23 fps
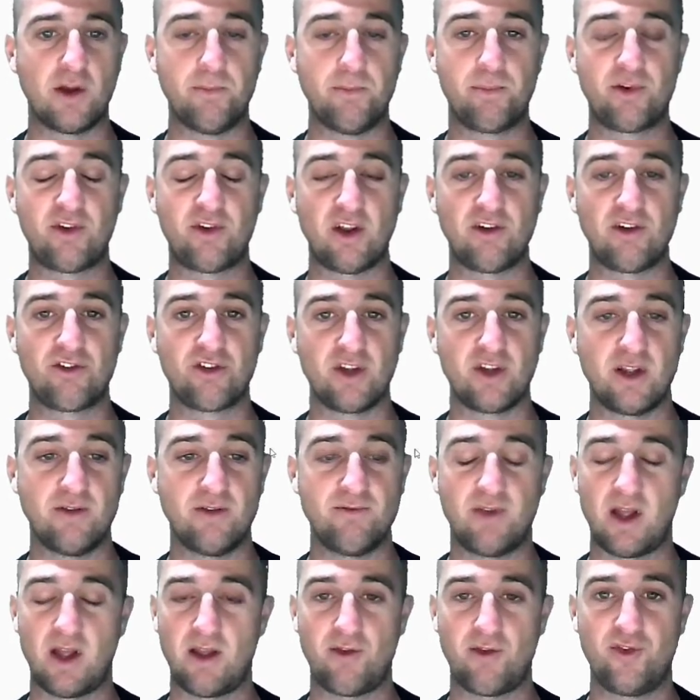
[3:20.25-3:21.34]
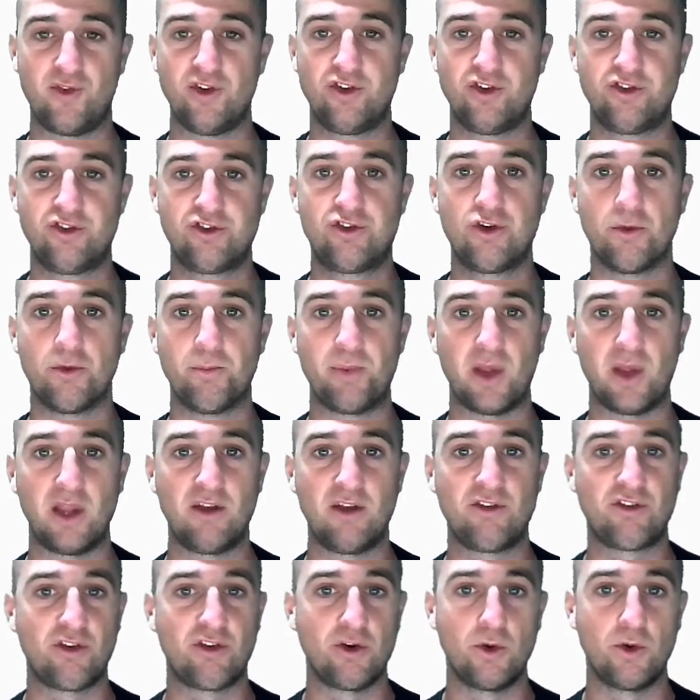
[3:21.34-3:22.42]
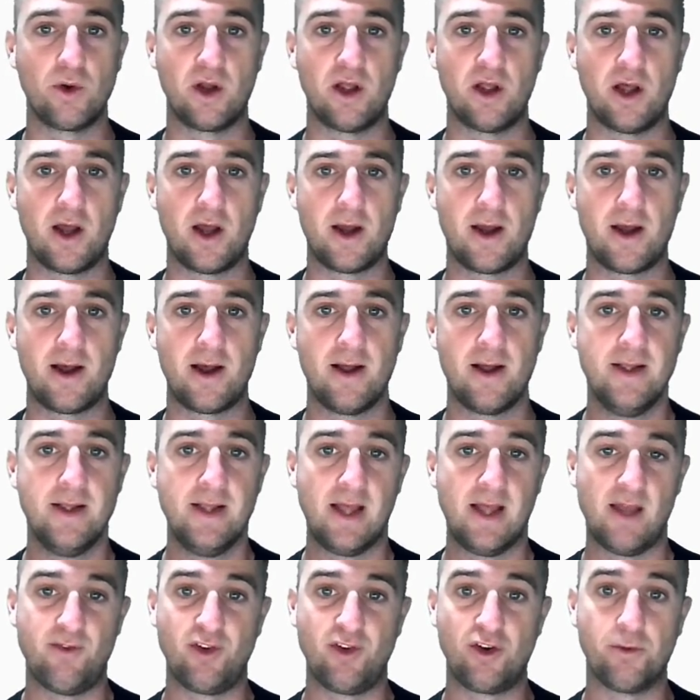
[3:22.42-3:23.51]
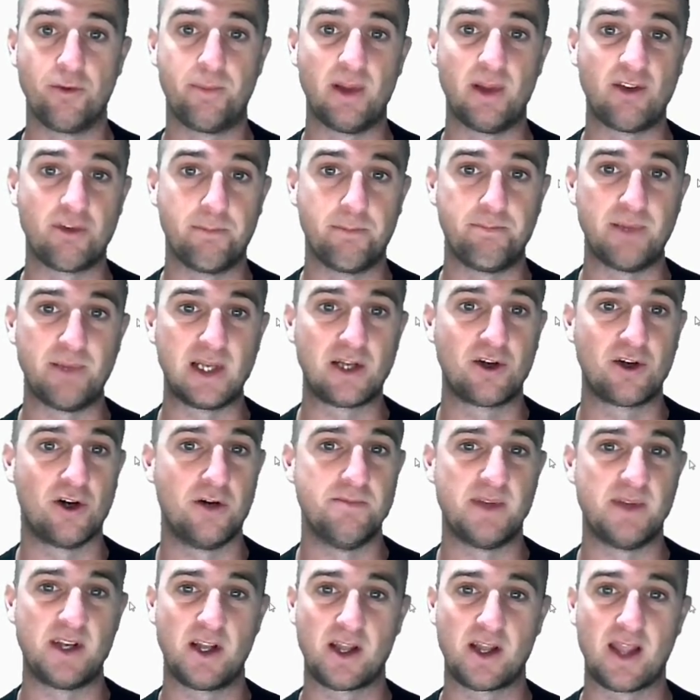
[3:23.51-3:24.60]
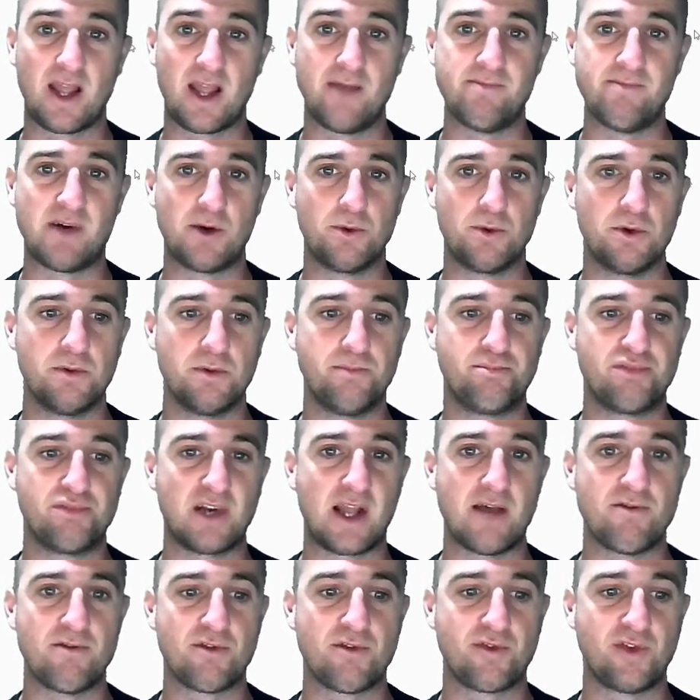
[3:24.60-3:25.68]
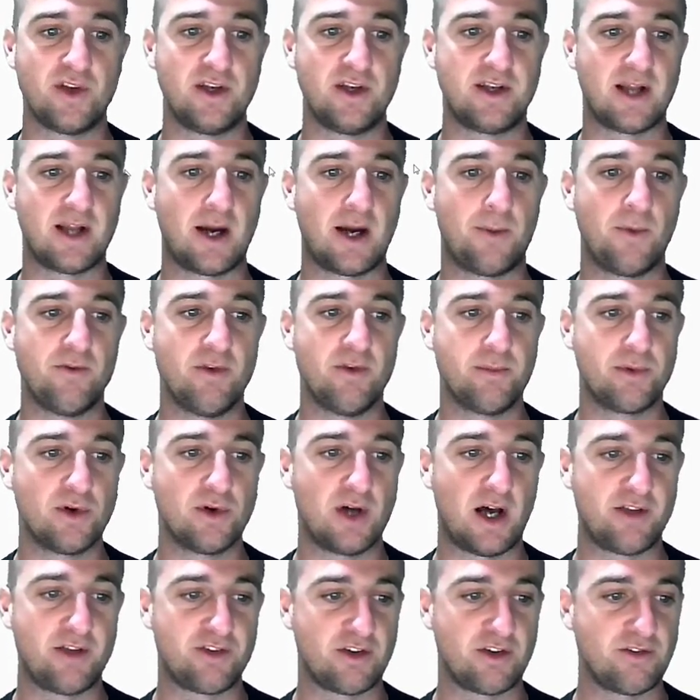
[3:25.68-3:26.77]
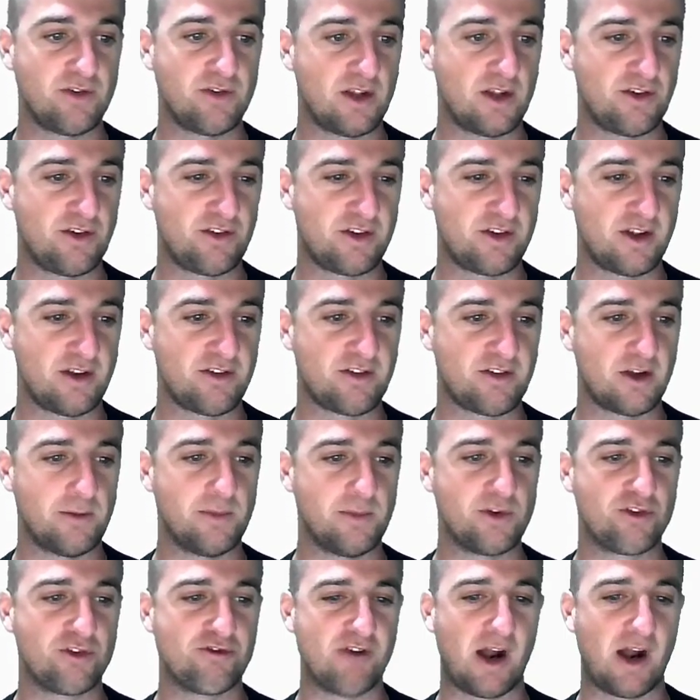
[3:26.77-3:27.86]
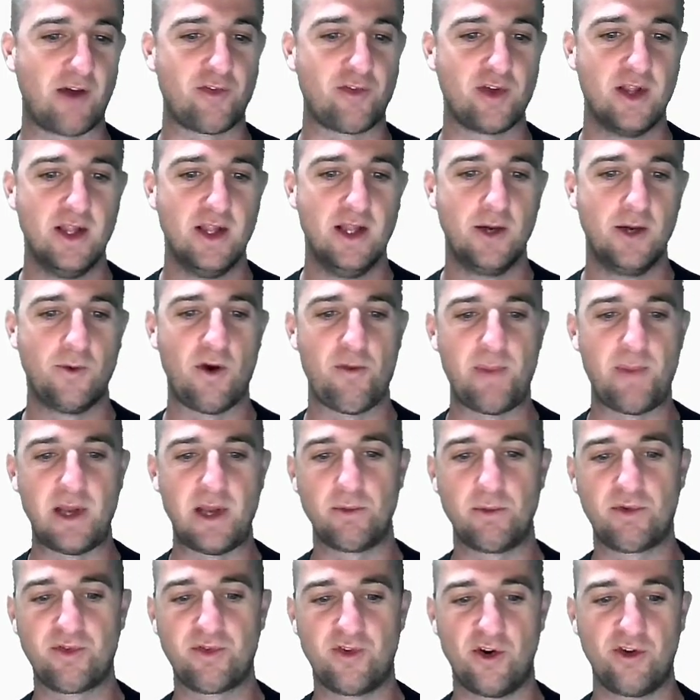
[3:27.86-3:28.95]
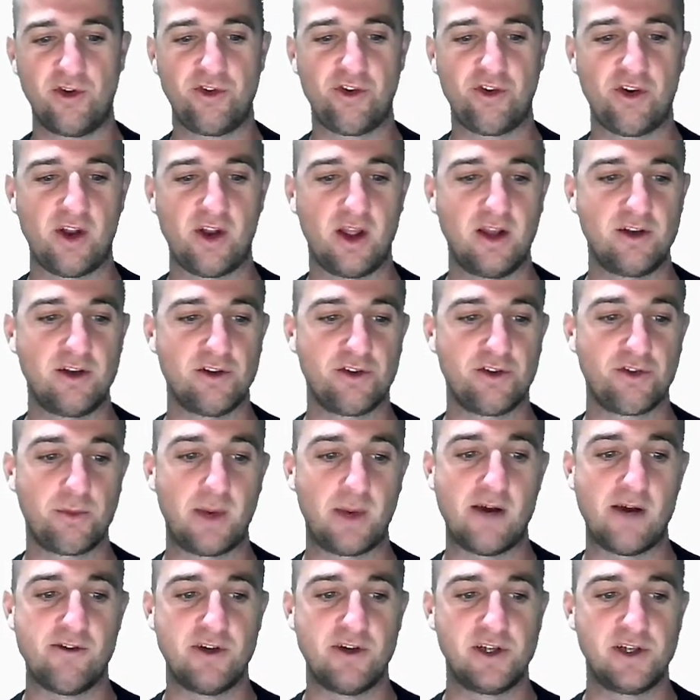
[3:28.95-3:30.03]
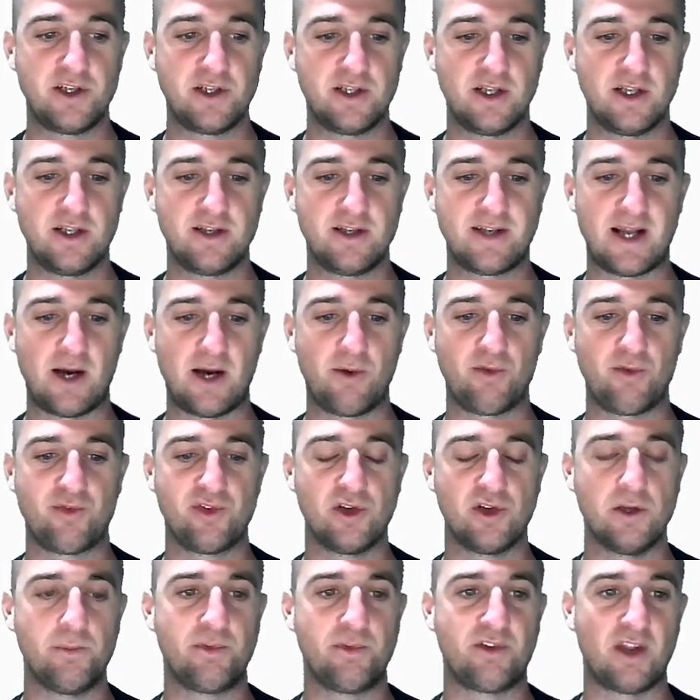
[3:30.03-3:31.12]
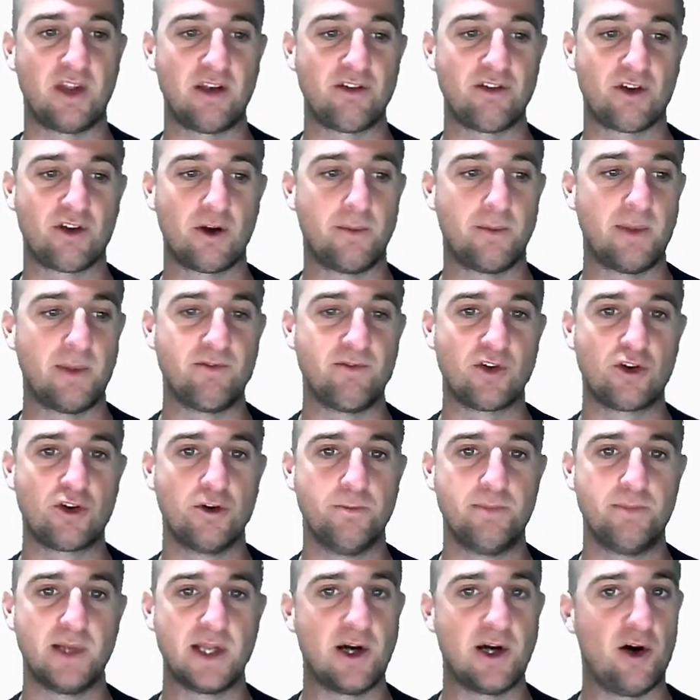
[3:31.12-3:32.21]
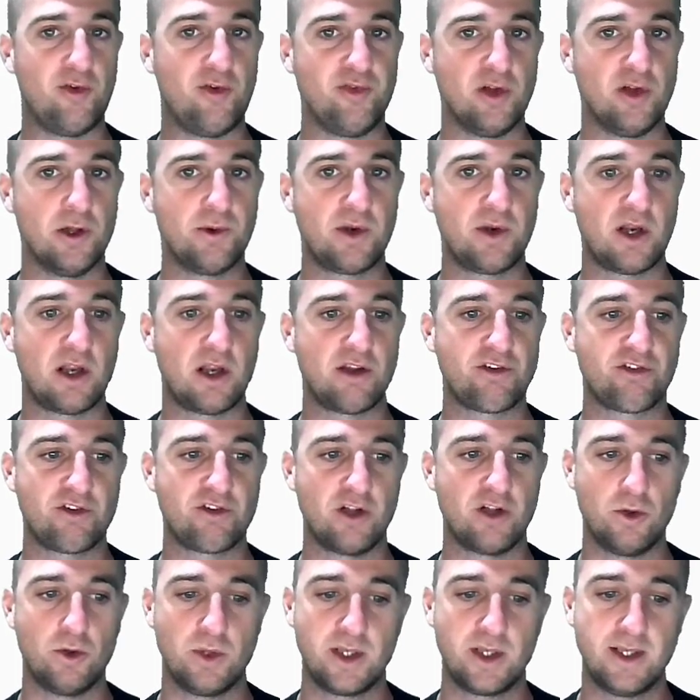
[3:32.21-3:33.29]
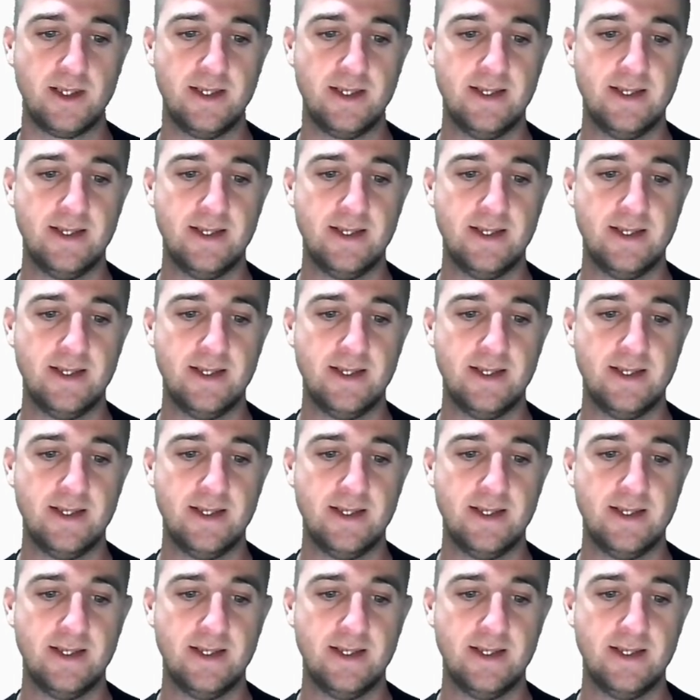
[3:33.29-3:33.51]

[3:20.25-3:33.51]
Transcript: And potentially, if they dump it into, uh, if they dump it into Bitcoin in the game, that will bring everything down with it. But as, it, as you can see on this graph, we've been up to $480 and we are already down 30%. So, I mean, they could be offloading it slowly.